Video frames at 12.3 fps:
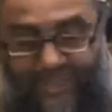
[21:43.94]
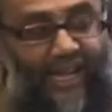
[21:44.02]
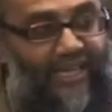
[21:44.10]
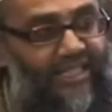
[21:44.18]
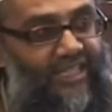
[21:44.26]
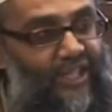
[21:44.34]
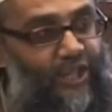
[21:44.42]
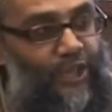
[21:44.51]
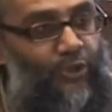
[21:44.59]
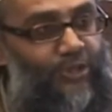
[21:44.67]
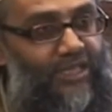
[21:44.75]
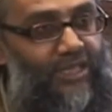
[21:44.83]
neglected a
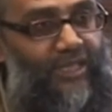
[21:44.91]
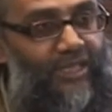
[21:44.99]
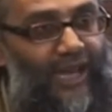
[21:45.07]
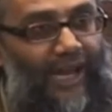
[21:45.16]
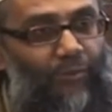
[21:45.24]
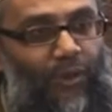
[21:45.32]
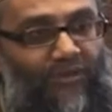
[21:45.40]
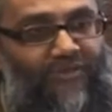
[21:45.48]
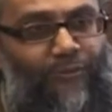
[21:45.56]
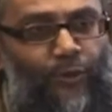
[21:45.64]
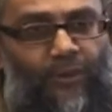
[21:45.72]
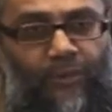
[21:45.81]
duty, and we've
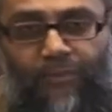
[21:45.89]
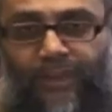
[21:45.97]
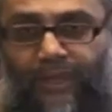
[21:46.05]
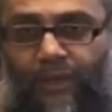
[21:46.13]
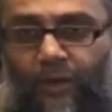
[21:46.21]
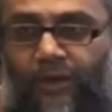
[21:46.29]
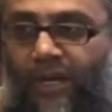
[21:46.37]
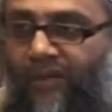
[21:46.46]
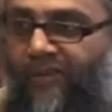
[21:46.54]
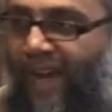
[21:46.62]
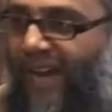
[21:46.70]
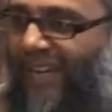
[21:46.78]
fallen below the